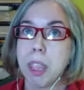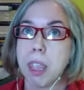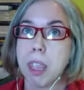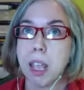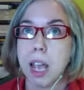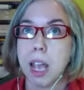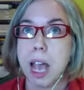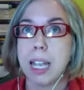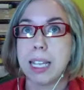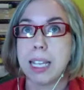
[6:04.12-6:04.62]

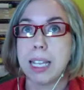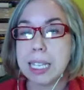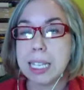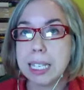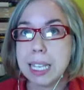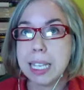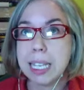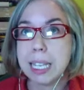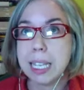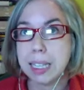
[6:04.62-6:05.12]
I guess
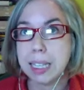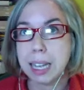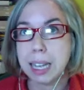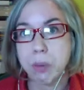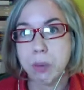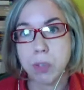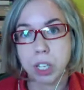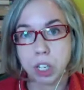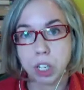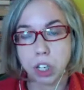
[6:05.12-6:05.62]
the thing that I
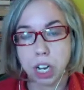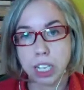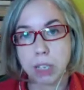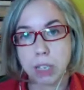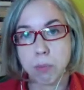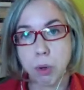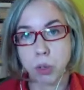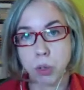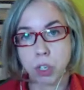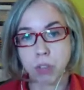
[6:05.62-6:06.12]
would suggest
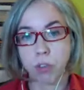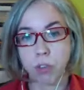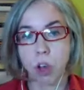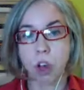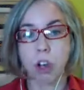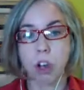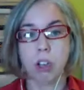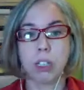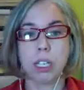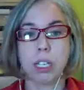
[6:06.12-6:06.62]
most of
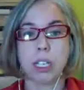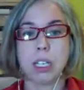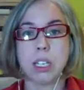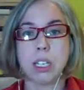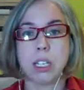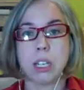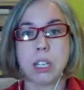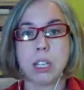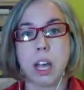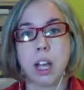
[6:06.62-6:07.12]
all
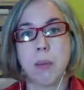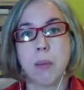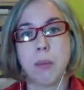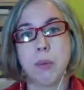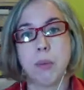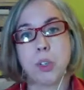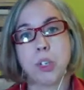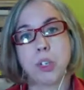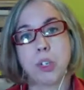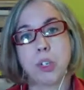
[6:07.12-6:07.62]
is
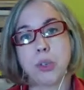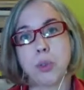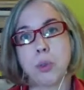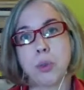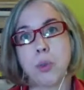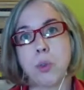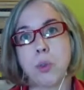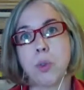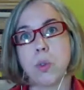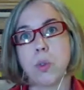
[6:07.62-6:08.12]

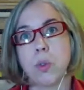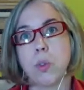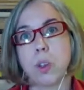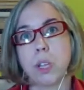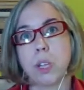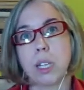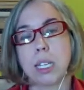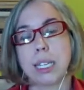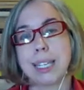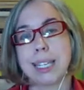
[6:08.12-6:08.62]
to
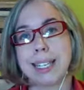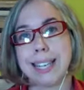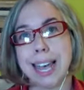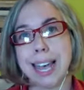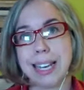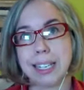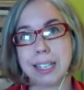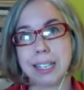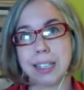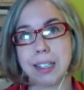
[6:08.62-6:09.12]

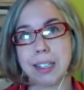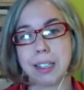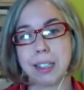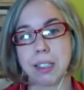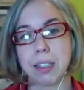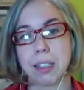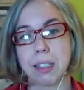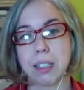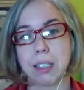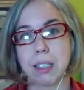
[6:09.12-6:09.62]
set
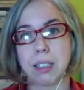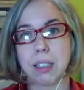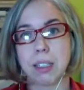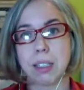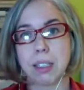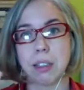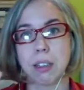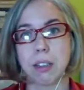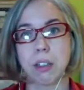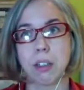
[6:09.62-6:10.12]

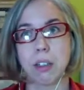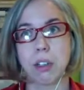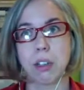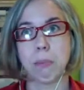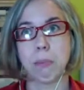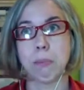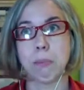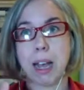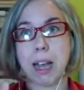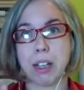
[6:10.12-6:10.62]

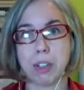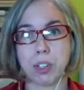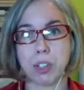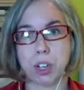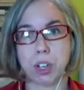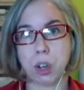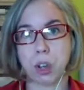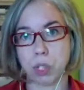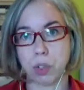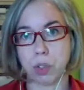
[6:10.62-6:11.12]

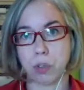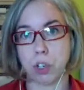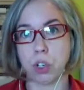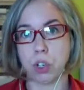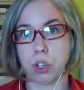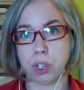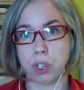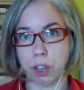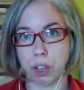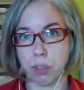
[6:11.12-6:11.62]
milestones for
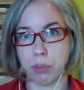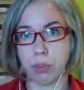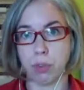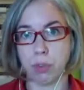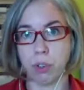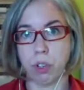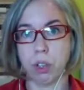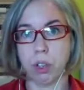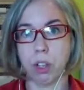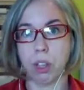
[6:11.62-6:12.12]
yourself
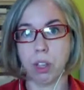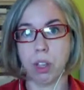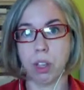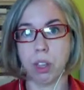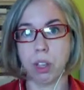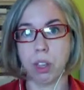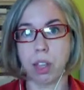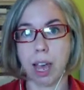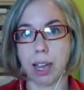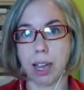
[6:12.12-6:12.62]

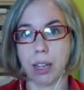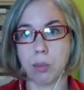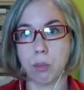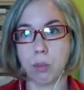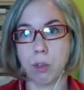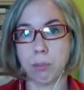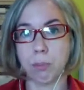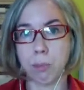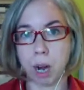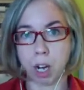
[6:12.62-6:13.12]
that will
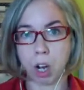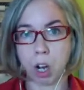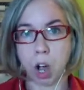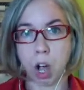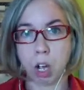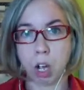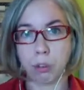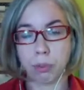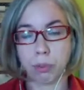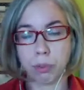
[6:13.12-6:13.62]
mark
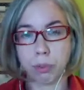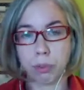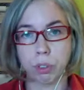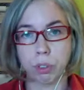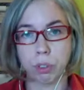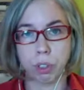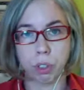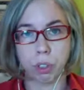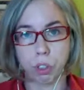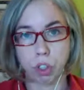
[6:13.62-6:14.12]
off
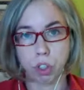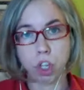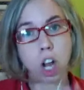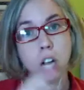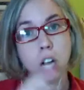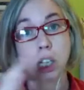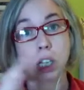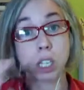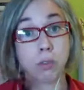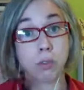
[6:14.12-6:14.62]

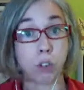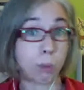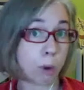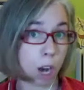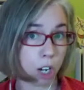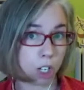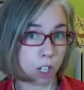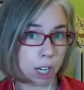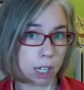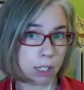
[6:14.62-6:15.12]
chunks of your
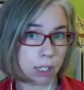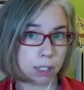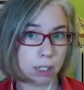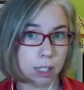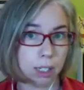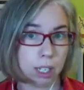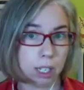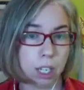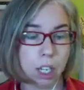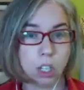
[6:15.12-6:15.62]
project,
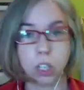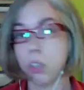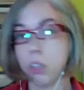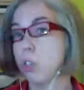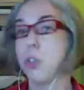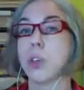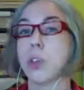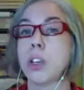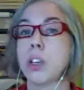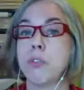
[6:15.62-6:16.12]
so that
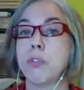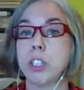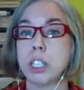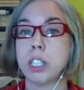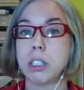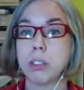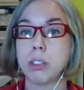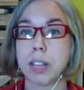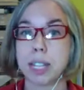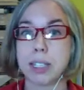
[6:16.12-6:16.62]
you can
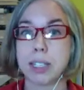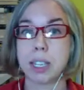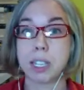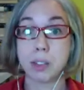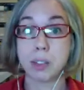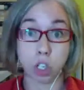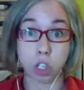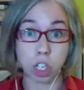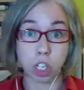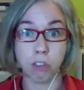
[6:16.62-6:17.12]
feel that sense of
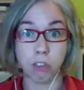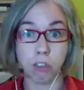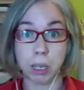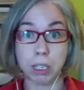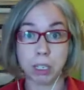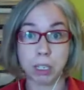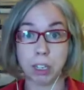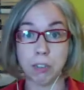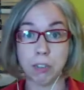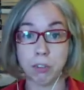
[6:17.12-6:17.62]

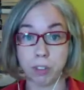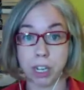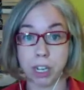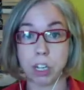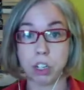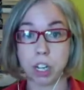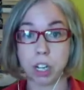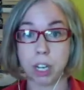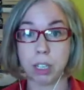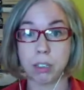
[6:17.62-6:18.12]
achievement and
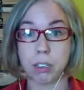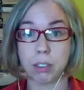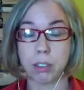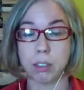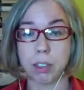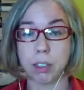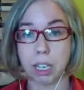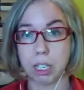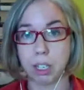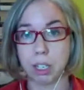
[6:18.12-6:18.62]
finishing
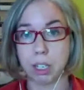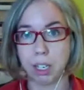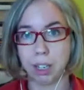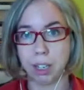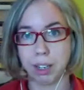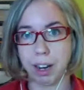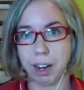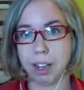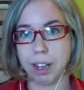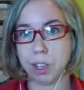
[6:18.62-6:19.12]
that
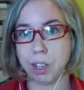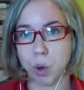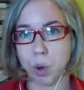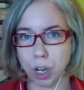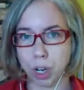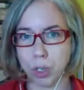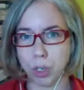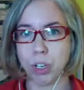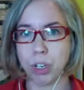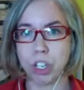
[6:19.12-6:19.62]
is so
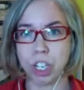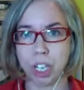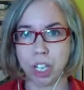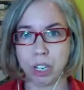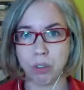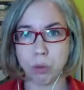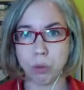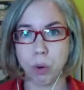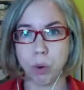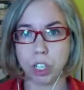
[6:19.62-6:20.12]
hard to
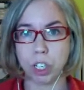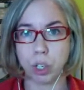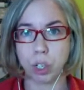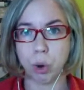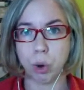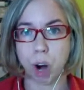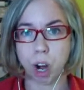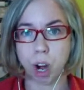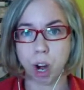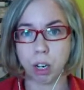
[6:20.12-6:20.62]
achieve when you
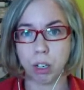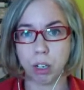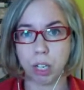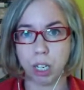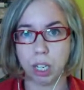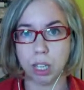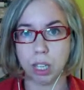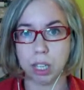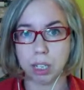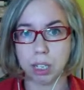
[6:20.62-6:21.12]
are
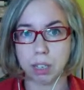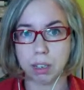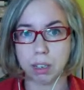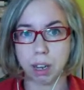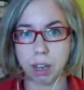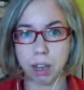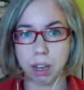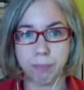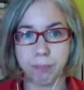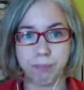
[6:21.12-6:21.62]
in this
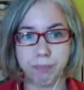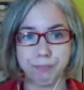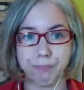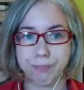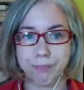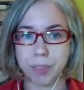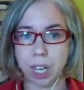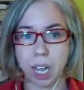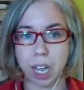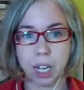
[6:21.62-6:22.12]

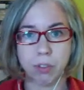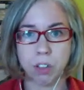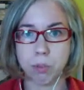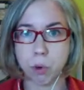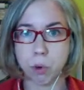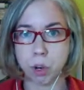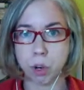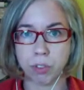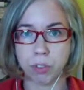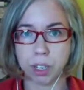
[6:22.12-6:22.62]
kind of
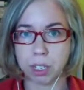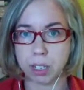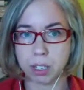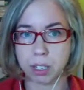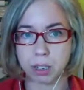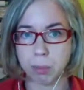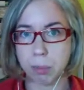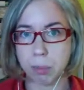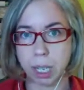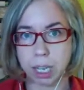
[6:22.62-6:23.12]

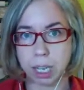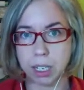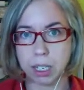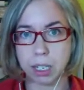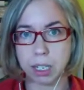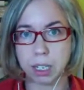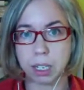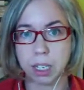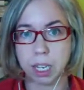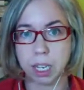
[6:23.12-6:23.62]
amorphous
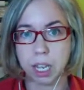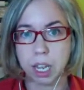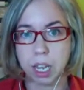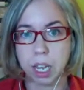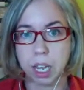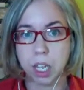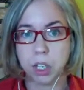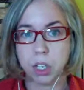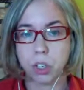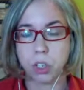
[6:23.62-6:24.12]
place.
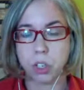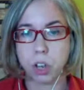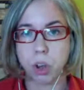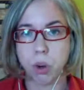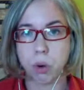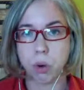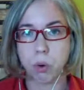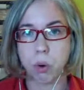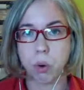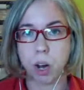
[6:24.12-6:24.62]
So